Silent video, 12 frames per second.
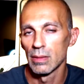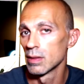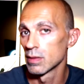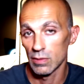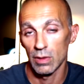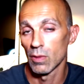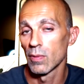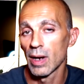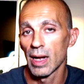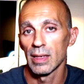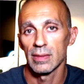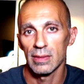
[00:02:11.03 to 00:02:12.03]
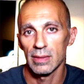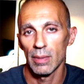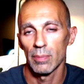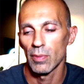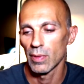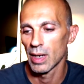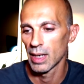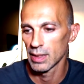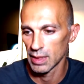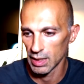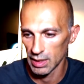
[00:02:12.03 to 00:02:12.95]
slow runs, tempo run,